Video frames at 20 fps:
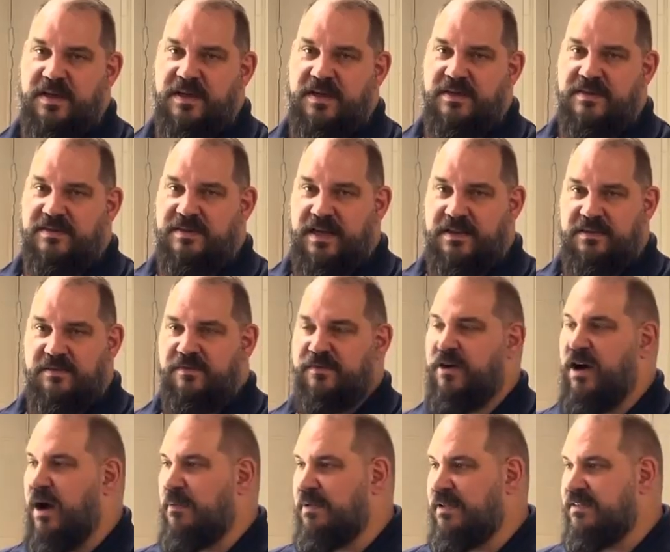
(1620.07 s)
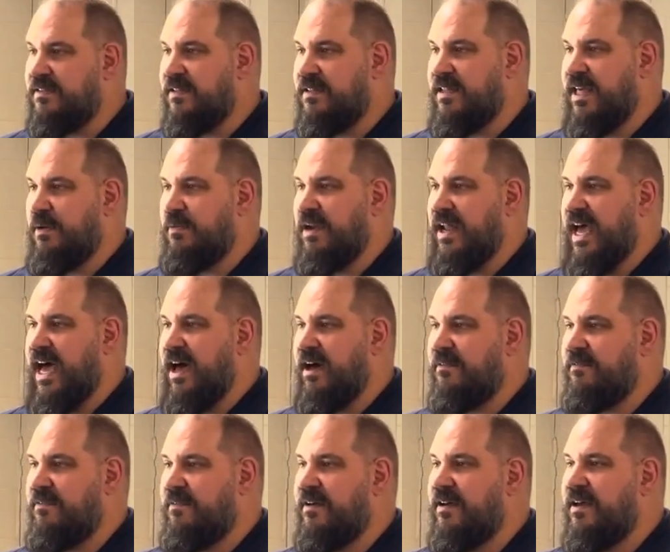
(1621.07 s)
sets of garments that they would
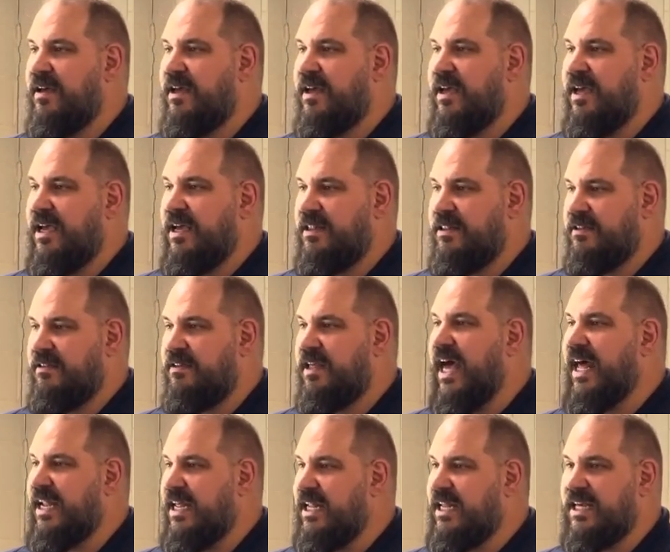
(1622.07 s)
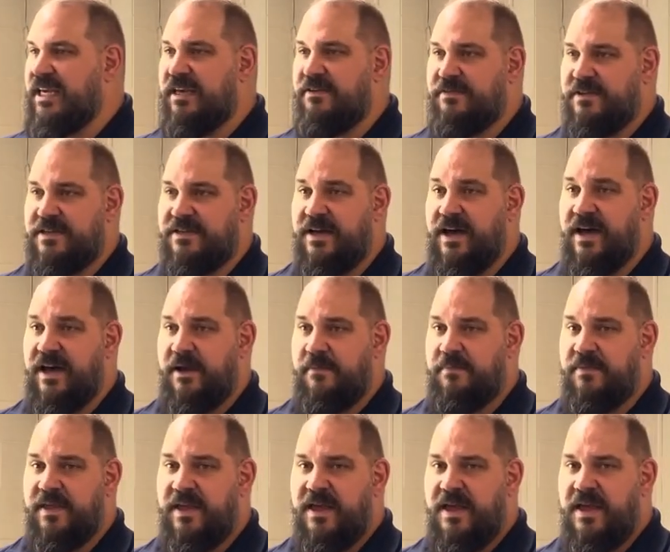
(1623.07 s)
have at any given time.
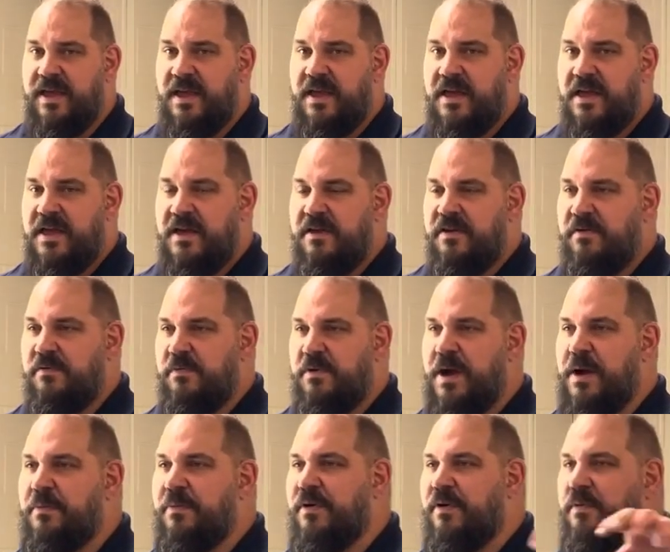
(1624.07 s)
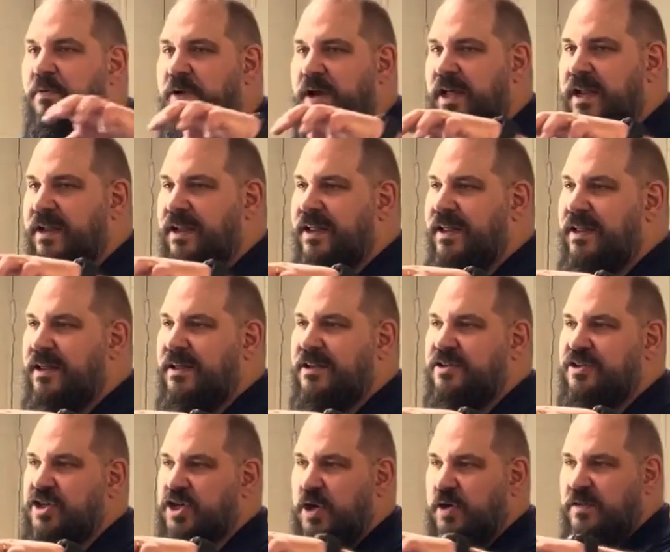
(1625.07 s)
Remember when
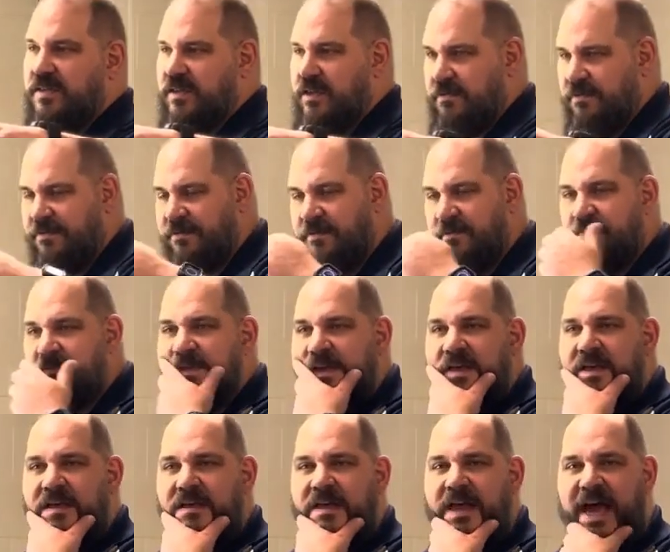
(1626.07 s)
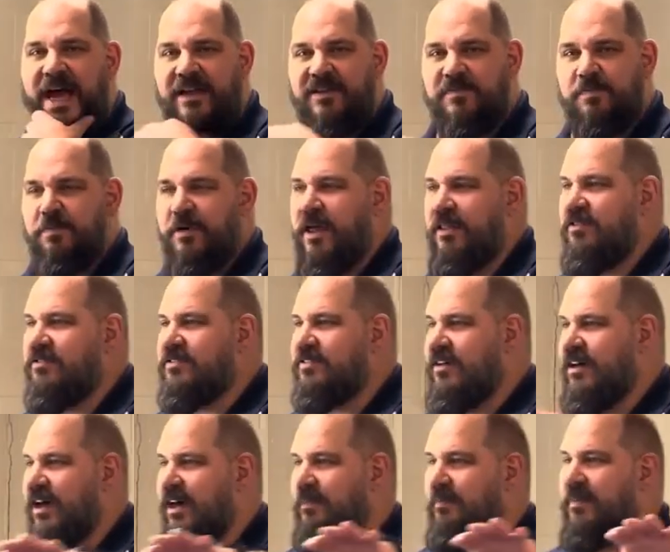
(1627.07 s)
Joseph had his brothers
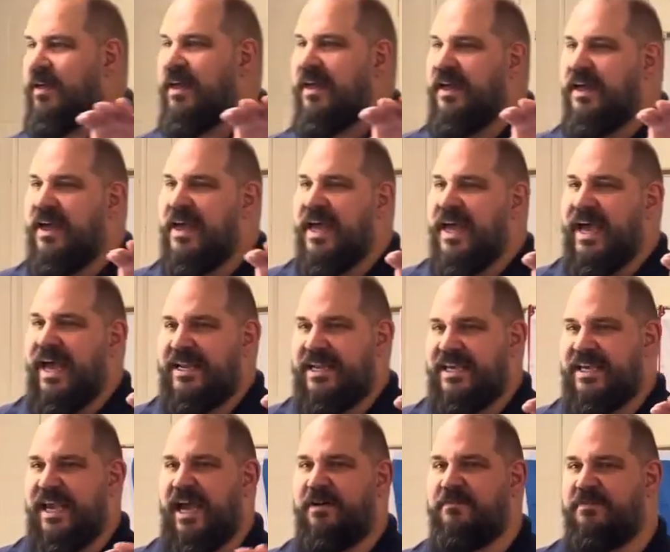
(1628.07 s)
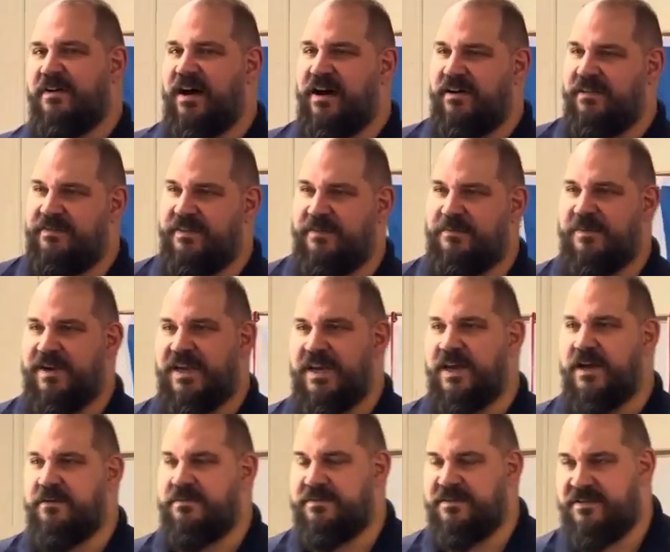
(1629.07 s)
come and he gave all of them
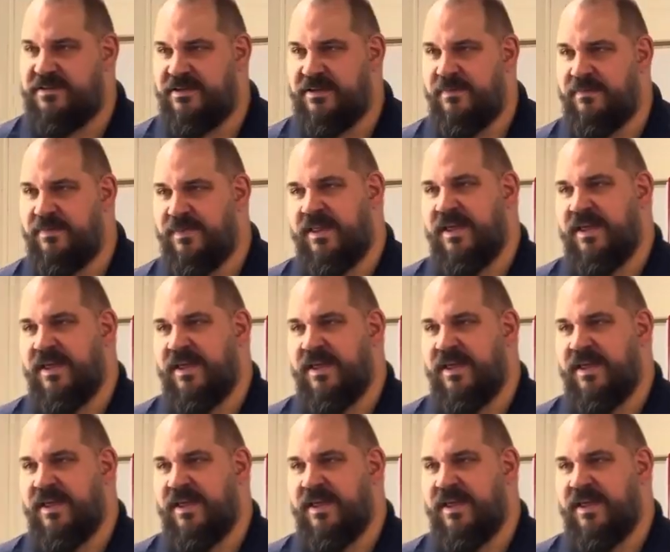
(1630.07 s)
gifts,